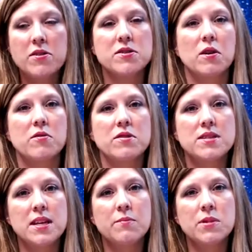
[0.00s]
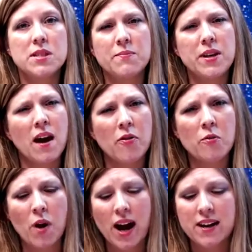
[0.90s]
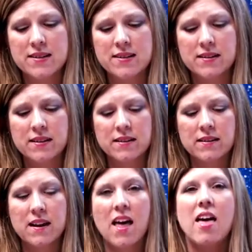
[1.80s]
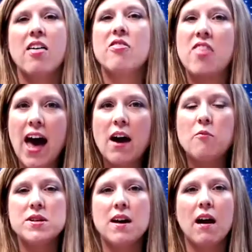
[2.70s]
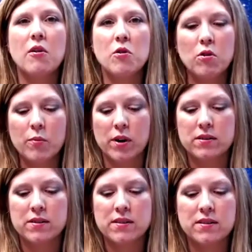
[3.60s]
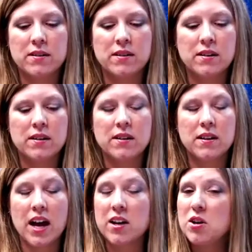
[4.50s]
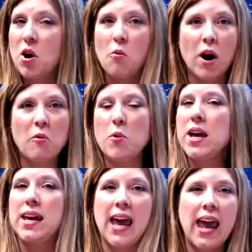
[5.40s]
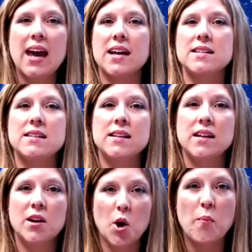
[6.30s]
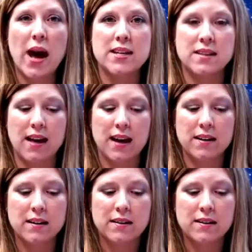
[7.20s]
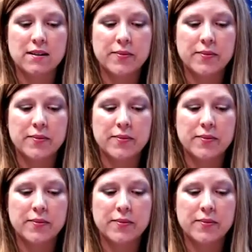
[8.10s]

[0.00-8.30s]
also seem to be on the rise. That was our normal. And you know what? We can't go back to that.